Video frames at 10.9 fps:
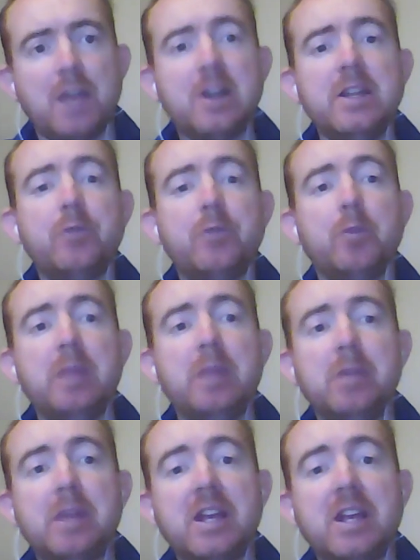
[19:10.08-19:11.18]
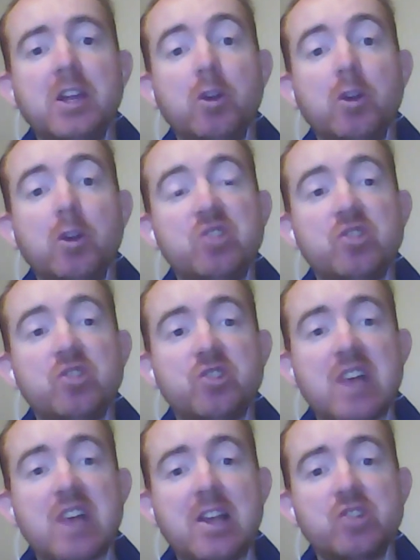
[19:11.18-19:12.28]
for me, Micky, you mentioned the
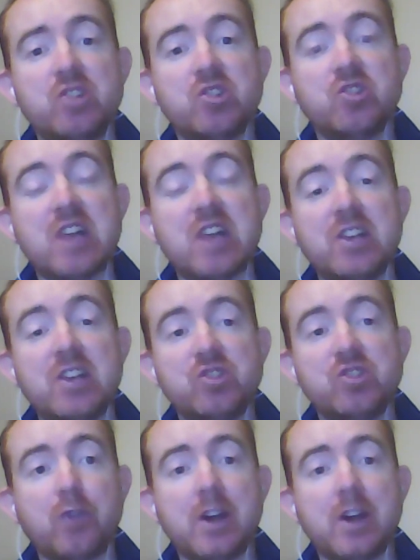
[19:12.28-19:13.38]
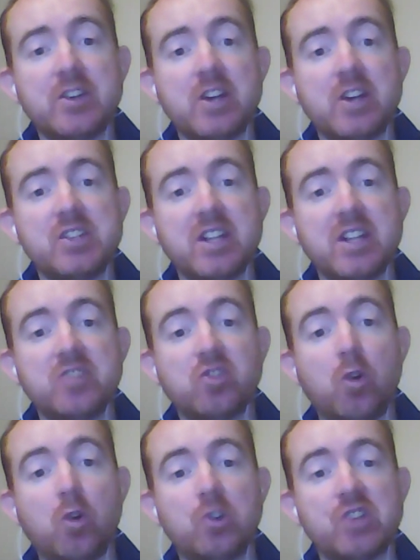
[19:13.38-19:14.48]
challenge, and the challenge is Friday night against
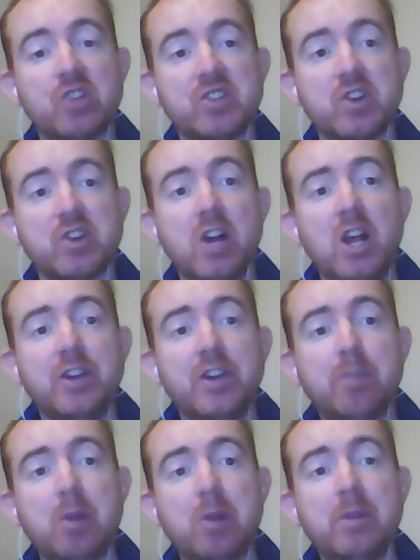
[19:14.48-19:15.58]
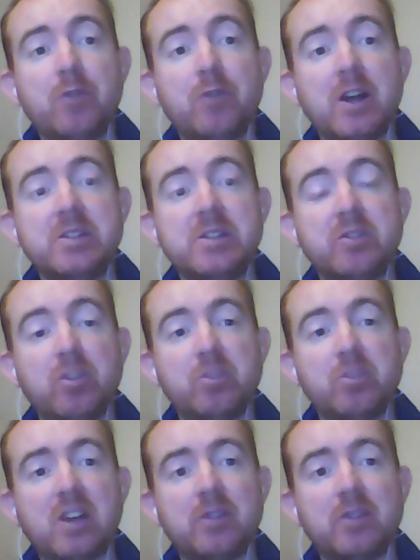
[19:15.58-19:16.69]
Colchester. They're probably finding
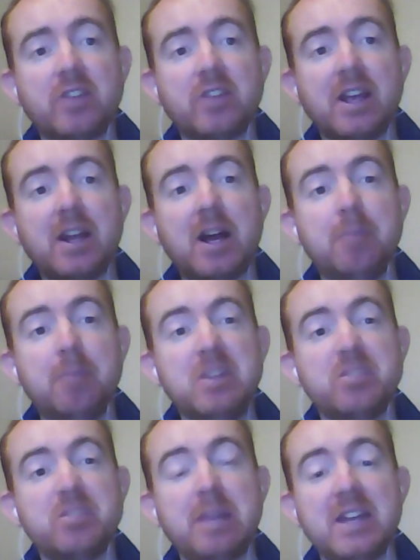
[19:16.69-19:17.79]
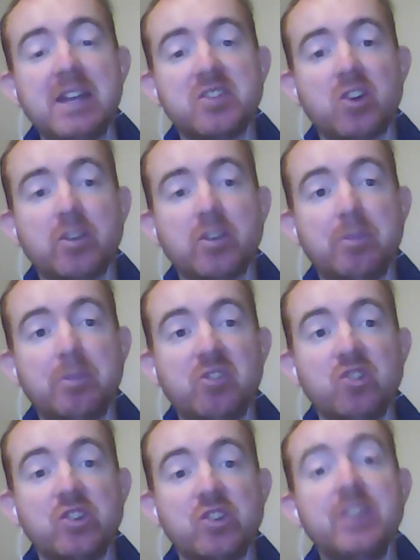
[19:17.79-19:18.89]
themselves in a misplaced sort of position
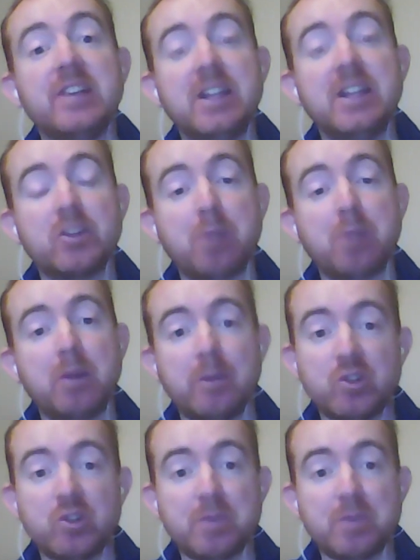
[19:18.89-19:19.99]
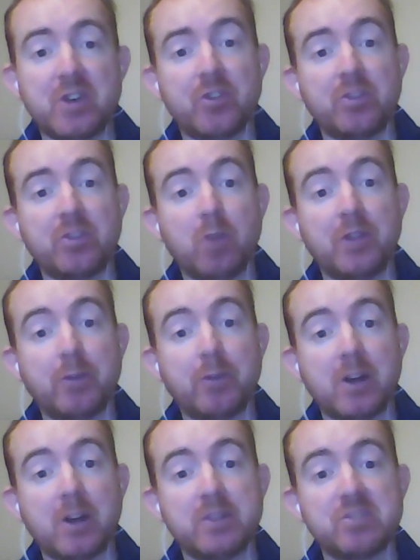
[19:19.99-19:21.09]
in the league. They're probably much better than what they find
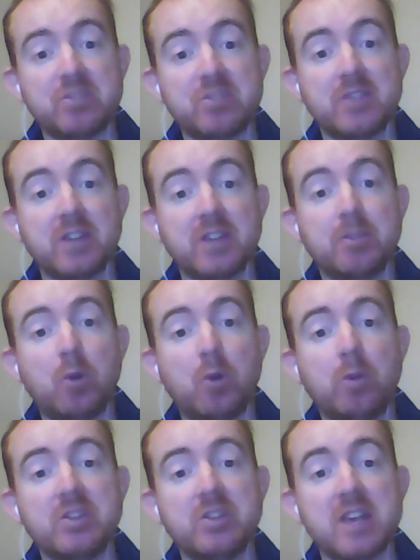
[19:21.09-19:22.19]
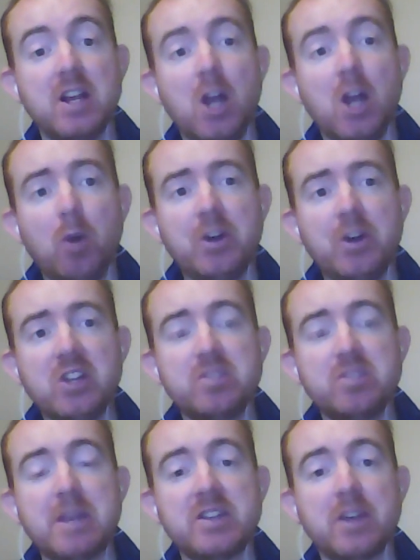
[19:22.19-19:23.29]
themselves at the moment. What are you
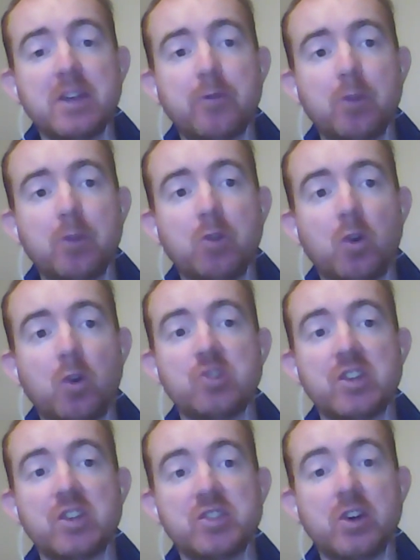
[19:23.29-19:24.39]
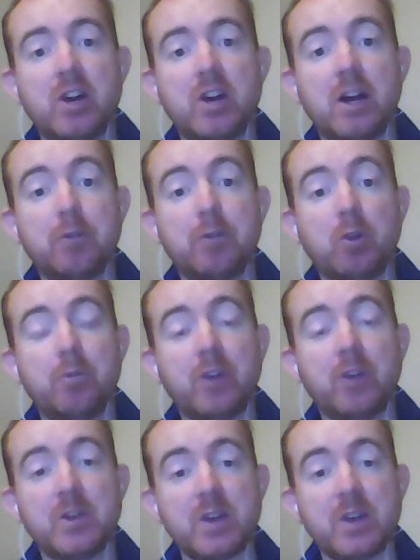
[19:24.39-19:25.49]
expecting from Colchester come Friday
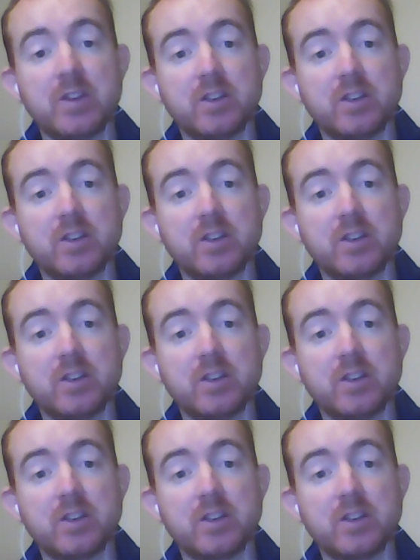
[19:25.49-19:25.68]
night?